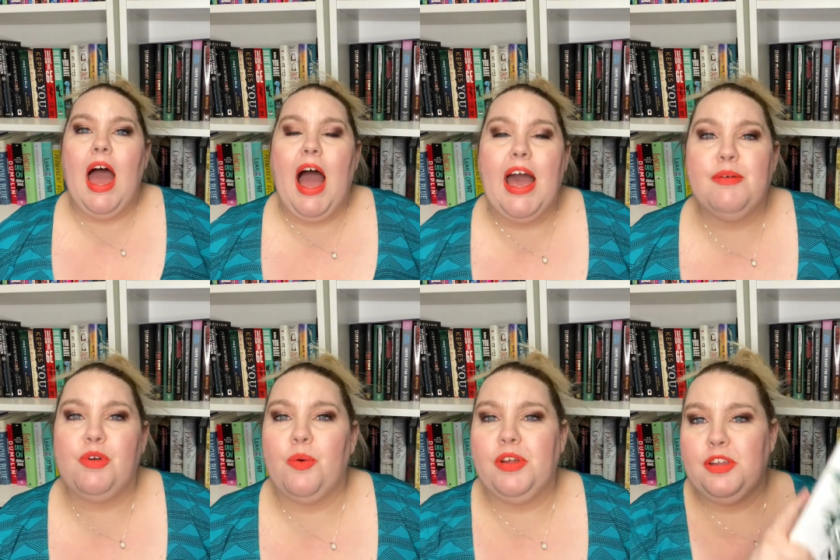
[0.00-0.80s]
I am
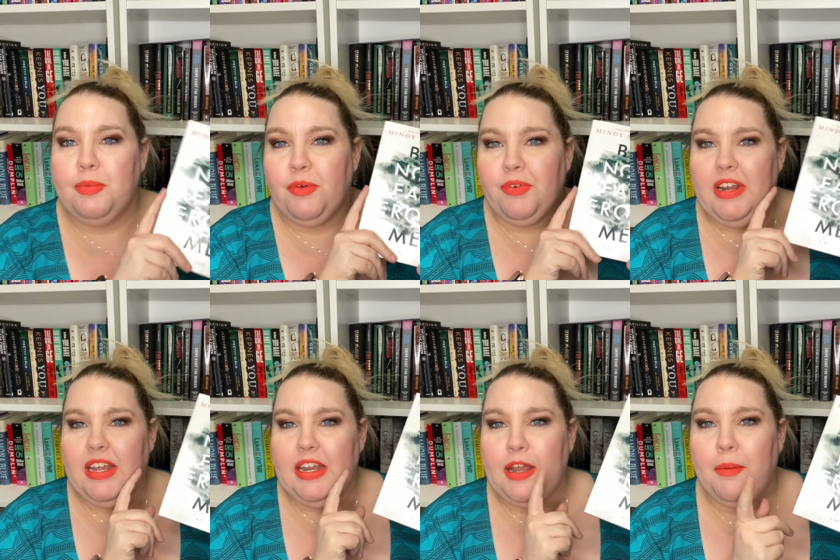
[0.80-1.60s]
going to be
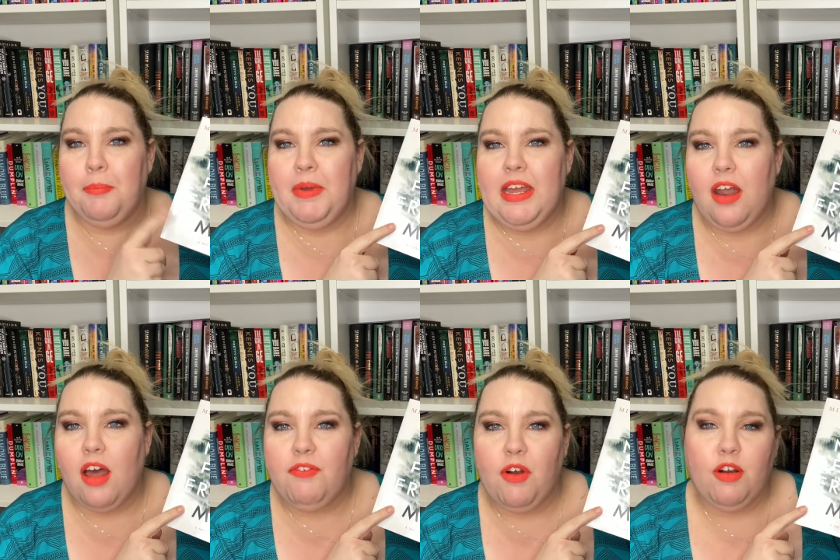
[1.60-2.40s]
reading Be
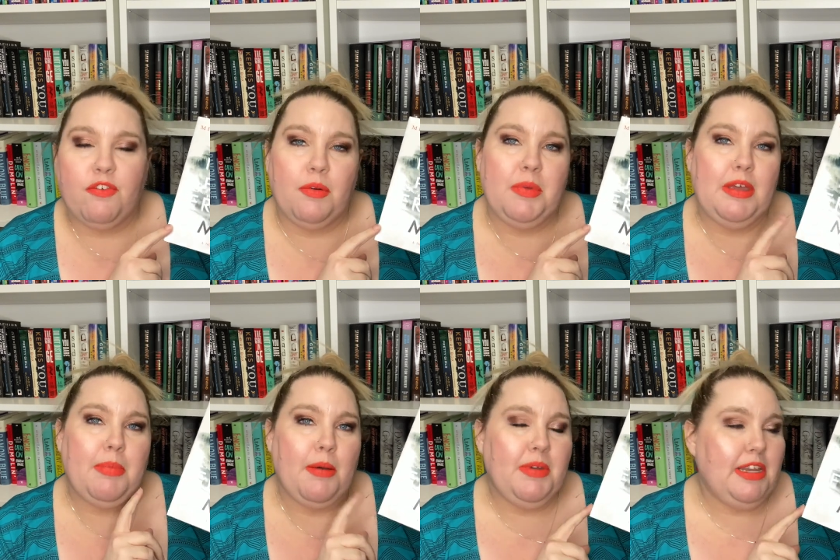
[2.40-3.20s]
Not Far From Me
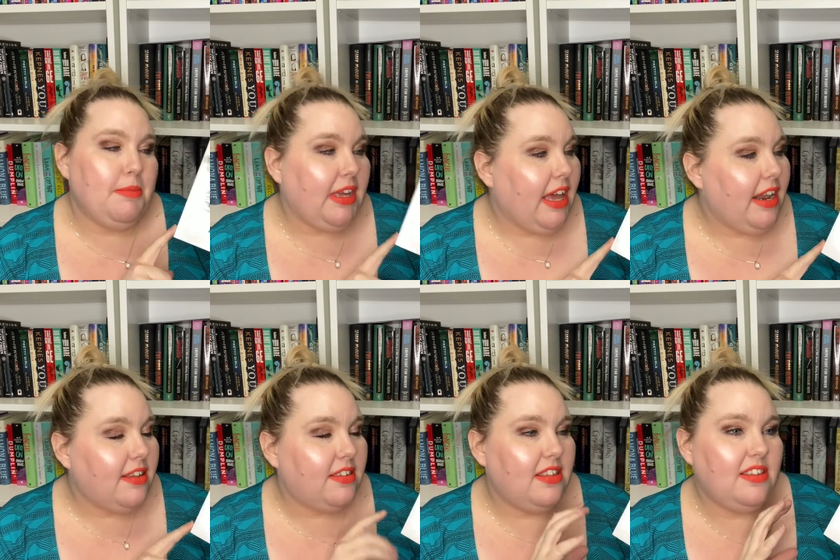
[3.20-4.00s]
by Mindy
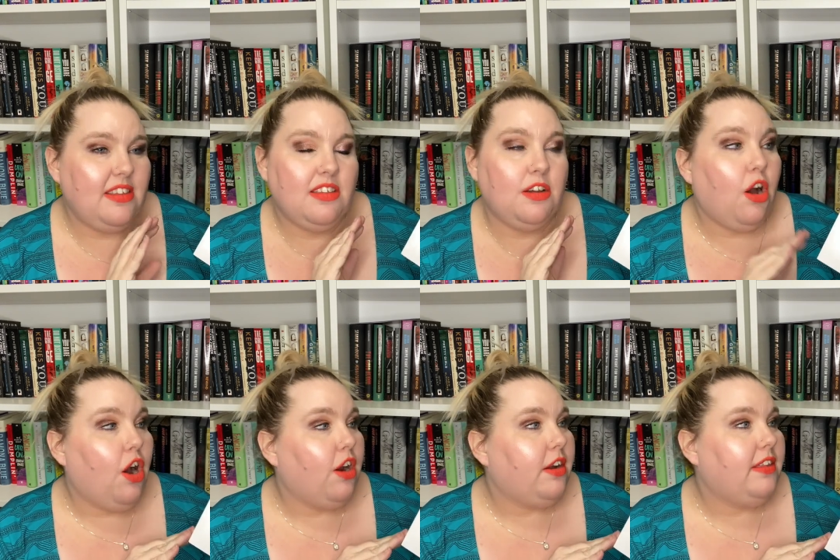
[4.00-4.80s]
McGinnis. This is an
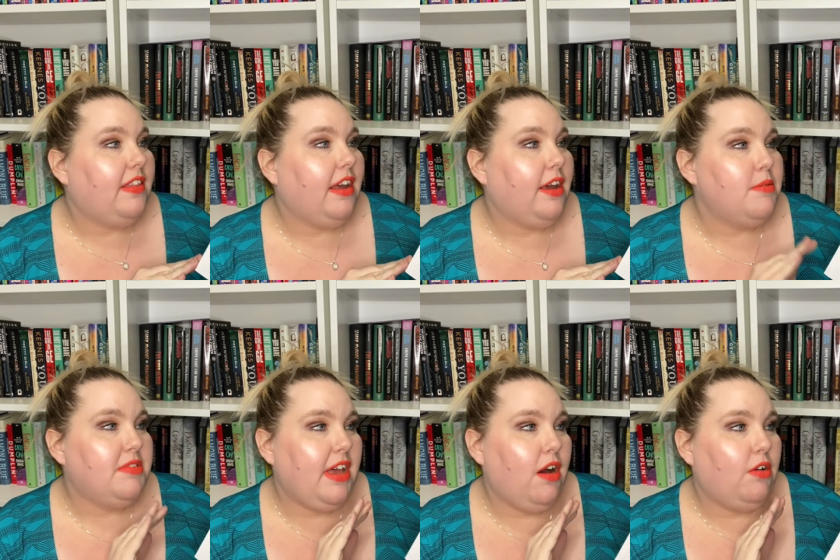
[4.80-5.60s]
arc that
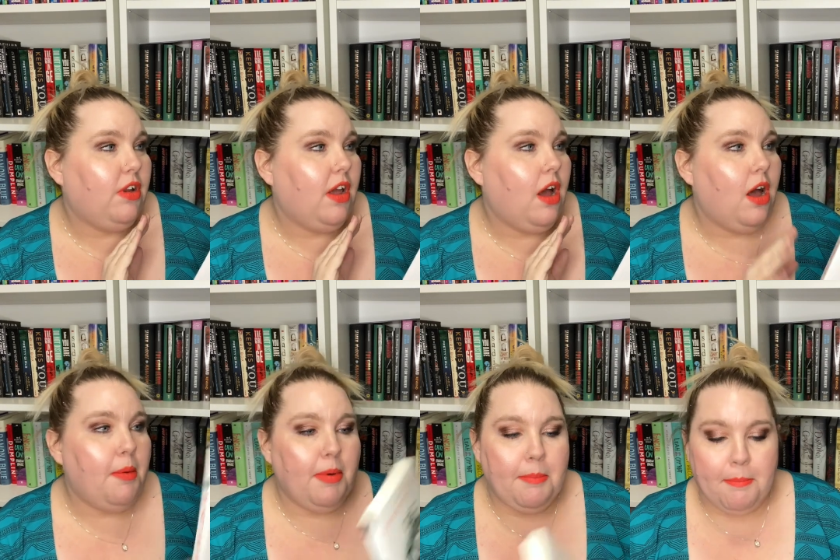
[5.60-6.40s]
comes out
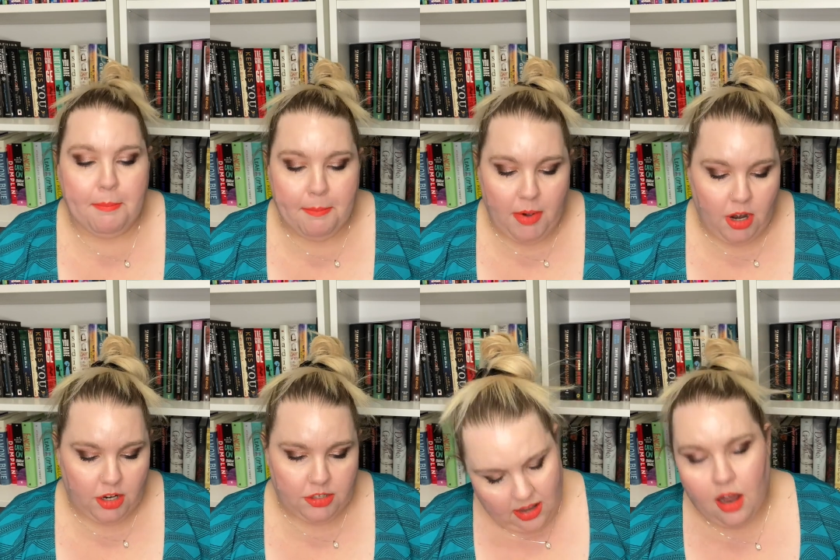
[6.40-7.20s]
um,
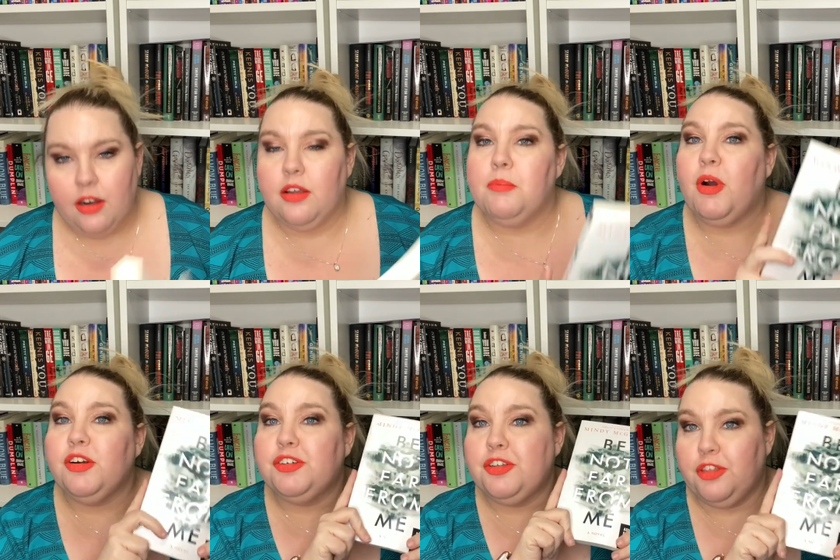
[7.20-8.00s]
March, on
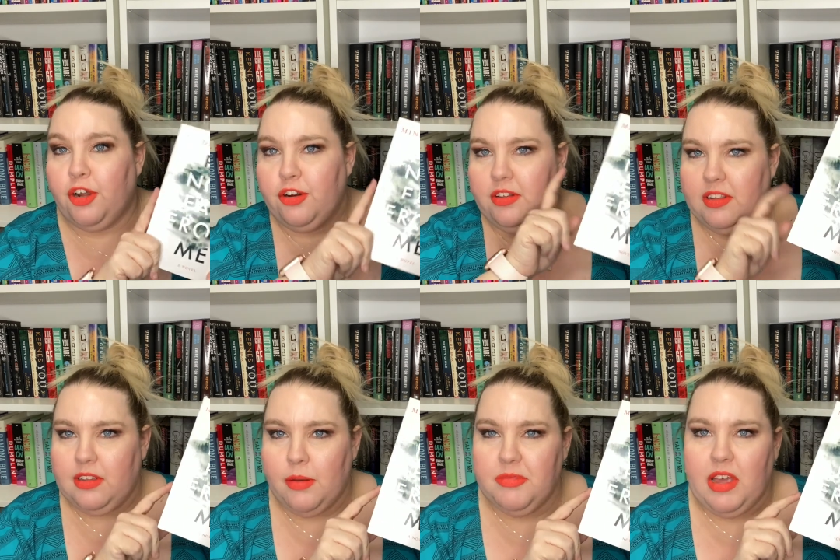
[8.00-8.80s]
March 3rd. This
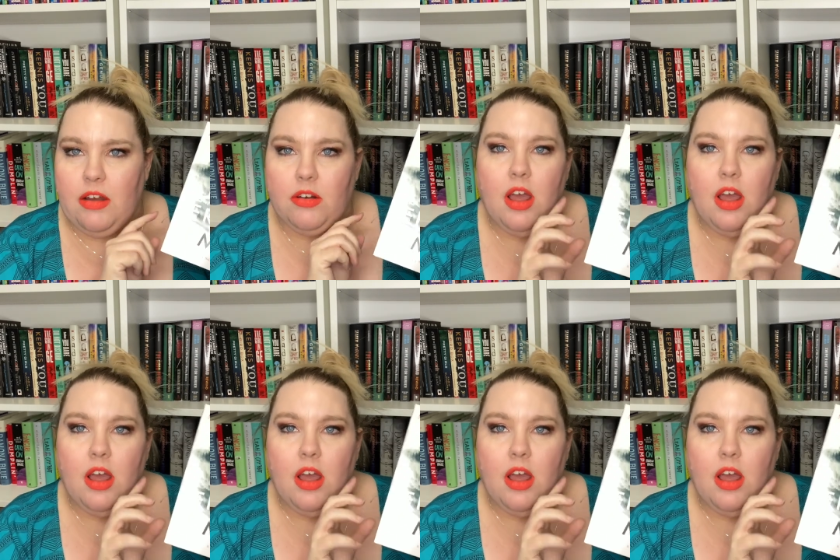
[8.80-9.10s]
comes out.